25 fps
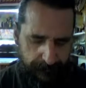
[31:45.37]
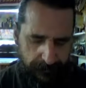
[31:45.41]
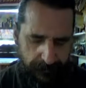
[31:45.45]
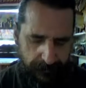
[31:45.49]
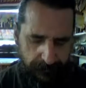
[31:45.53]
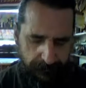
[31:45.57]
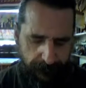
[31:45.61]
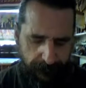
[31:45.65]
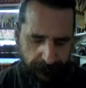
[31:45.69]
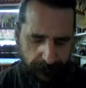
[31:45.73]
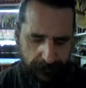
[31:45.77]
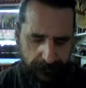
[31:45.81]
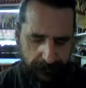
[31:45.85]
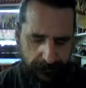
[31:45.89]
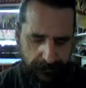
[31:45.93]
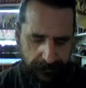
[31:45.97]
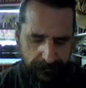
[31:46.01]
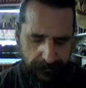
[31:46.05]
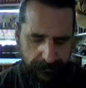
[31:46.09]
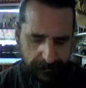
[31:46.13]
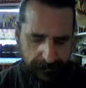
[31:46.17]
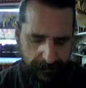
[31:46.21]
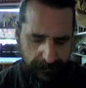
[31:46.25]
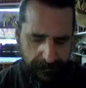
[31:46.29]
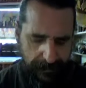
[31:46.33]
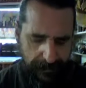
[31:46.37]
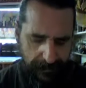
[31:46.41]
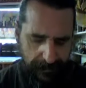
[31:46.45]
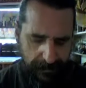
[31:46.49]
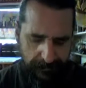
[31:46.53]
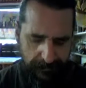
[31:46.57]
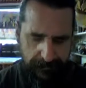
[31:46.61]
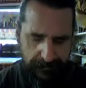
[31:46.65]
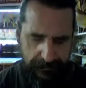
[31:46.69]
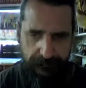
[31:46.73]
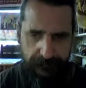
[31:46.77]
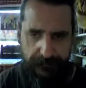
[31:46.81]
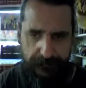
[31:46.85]
you fall into the
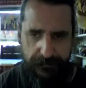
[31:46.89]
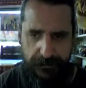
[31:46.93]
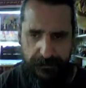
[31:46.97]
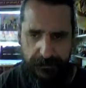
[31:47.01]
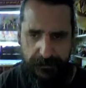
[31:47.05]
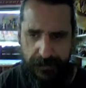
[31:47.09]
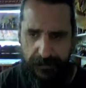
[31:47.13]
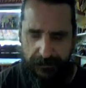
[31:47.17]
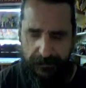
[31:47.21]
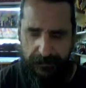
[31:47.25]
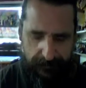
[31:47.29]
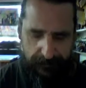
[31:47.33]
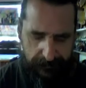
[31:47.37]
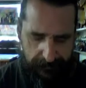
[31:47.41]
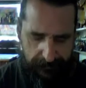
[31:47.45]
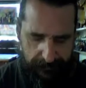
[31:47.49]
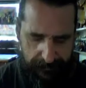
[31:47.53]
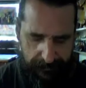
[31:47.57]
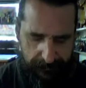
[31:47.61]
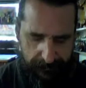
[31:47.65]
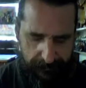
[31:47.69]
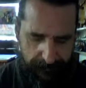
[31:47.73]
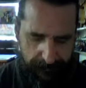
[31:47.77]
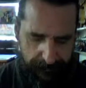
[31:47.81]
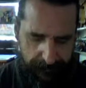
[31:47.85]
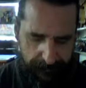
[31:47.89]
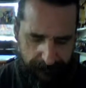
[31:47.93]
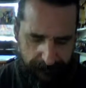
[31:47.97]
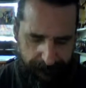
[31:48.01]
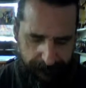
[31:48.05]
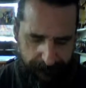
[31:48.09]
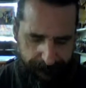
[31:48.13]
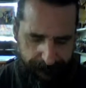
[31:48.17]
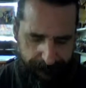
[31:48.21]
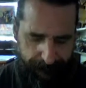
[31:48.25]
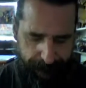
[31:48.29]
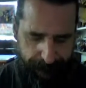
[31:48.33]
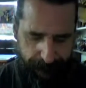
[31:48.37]
hands of justice.
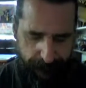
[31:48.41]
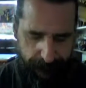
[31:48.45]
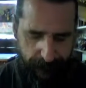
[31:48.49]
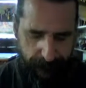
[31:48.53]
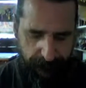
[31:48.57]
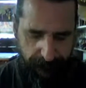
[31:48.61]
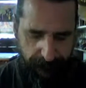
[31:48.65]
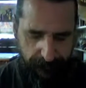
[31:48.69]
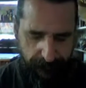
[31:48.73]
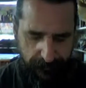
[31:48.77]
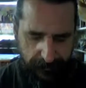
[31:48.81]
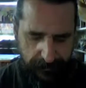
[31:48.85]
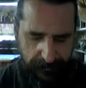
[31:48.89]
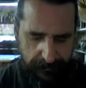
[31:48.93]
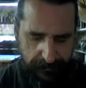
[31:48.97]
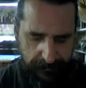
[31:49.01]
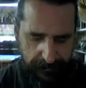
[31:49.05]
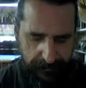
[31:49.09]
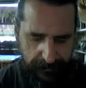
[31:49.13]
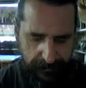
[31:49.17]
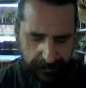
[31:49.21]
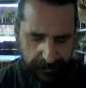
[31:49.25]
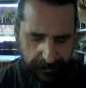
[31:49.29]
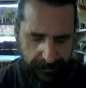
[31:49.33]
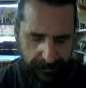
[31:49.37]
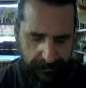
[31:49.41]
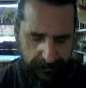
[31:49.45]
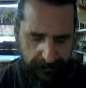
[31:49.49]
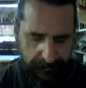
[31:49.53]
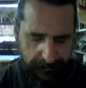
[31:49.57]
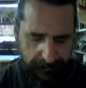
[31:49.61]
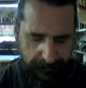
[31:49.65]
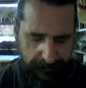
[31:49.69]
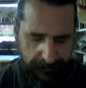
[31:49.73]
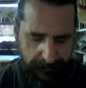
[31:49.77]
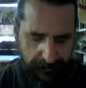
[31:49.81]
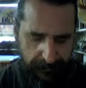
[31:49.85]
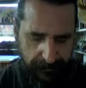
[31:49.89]
You fall into the
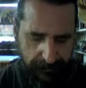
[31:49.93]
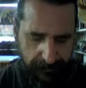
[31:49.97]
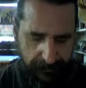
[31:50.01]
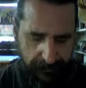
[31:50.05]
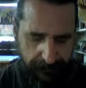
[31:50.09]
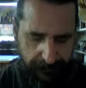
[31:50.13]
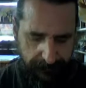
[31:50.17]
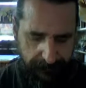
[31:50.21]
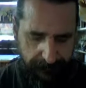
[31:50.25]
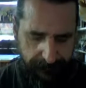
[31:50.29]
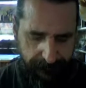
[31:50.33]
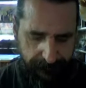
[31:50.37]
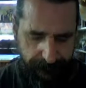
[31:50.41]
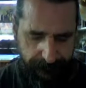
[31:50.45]
hands of